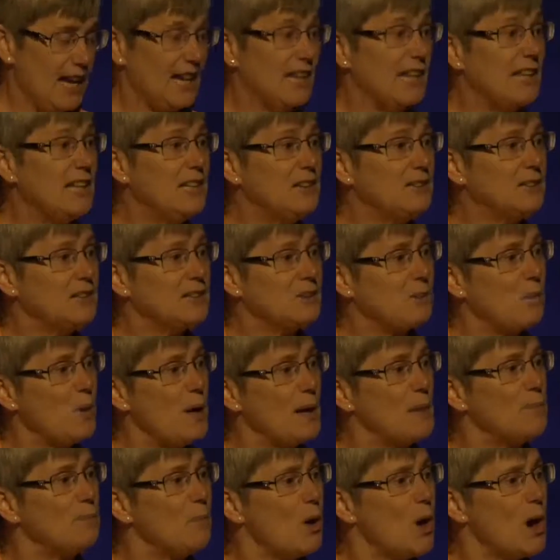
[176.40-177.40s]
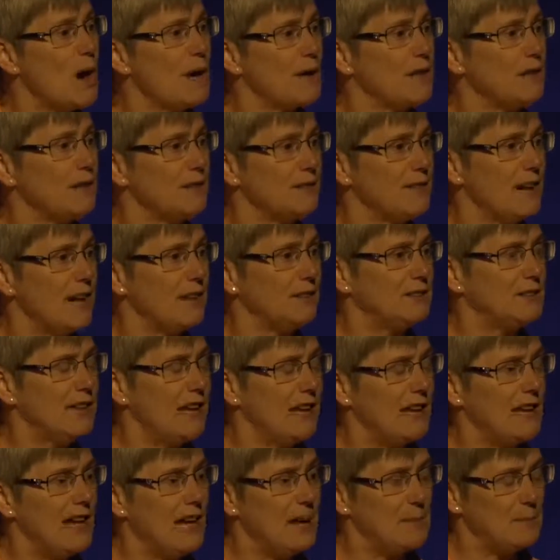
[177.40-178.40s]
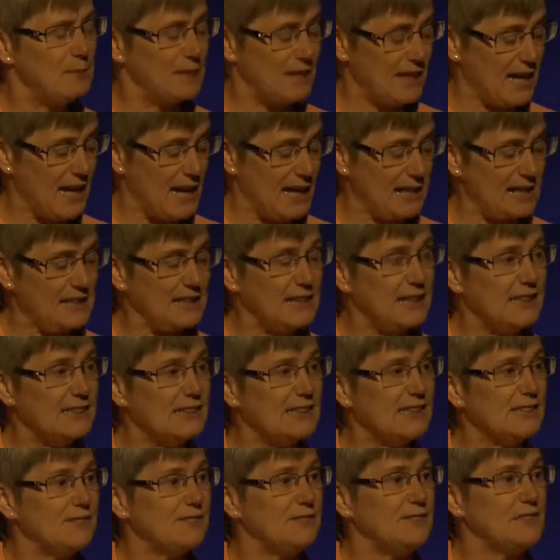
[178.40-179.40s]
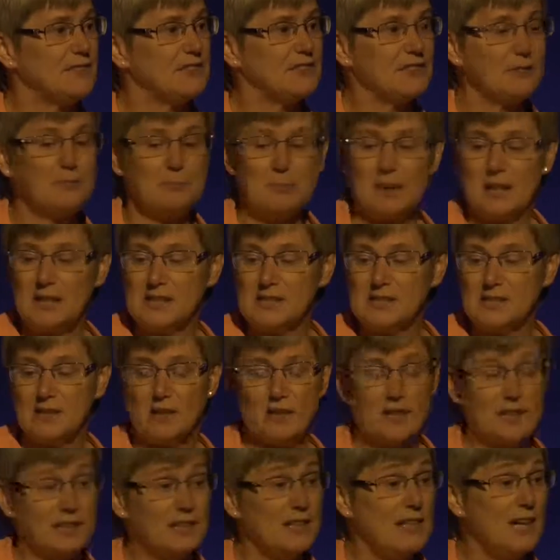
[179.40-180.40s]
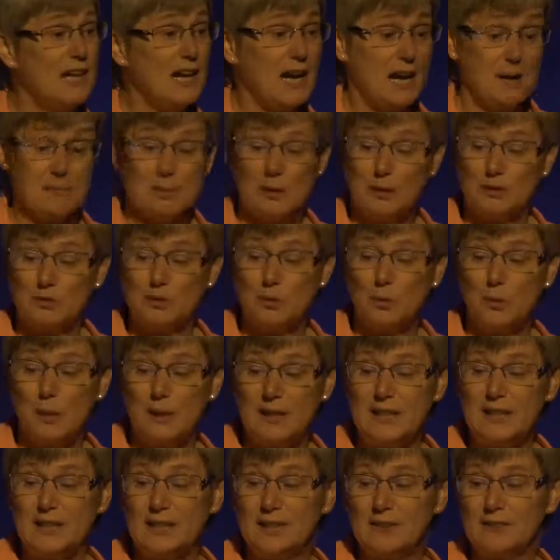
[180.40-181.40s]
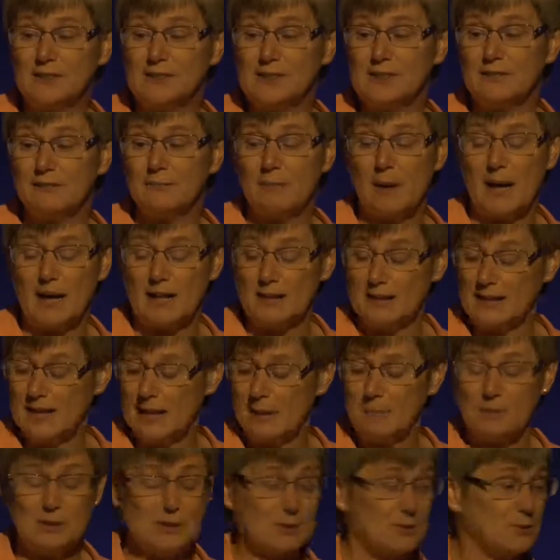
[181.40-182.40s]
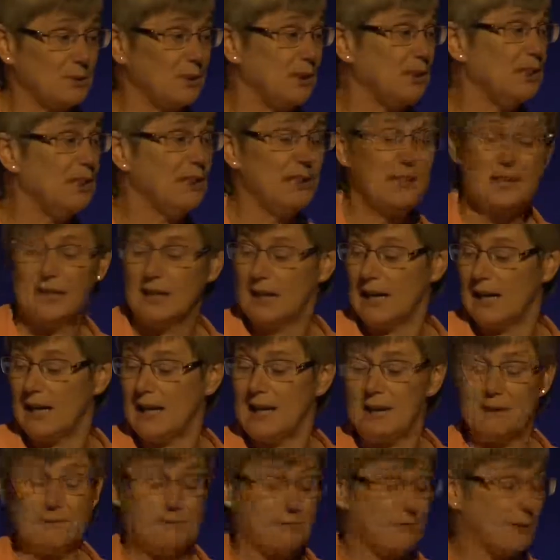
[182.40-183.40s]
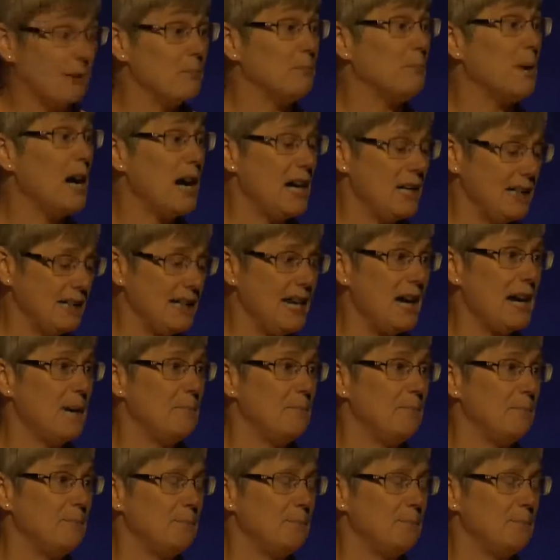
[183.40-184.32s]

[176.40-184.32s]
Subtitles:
And here is one model of how dynamin catalyzes fission based on about 20 years of biochemistry from my lab.